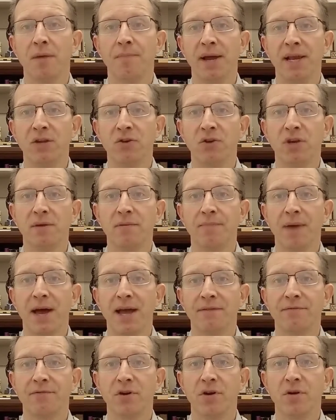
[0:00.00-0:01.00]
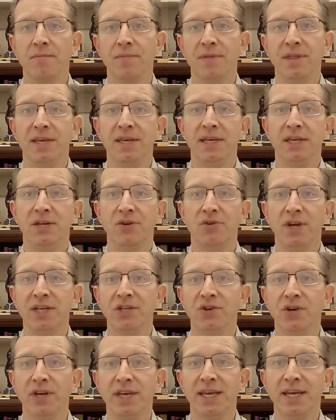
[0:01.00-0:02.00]
by looking back from the
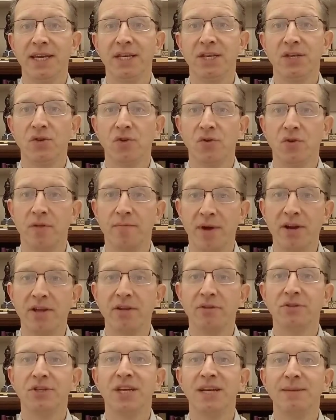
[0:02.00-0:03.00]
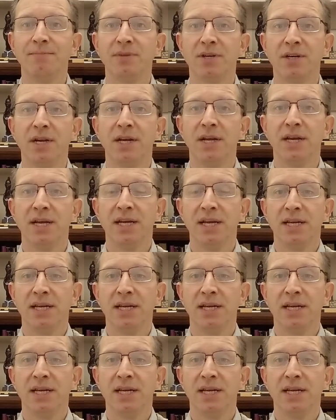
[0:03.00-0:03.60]
treasury into the burial chamber,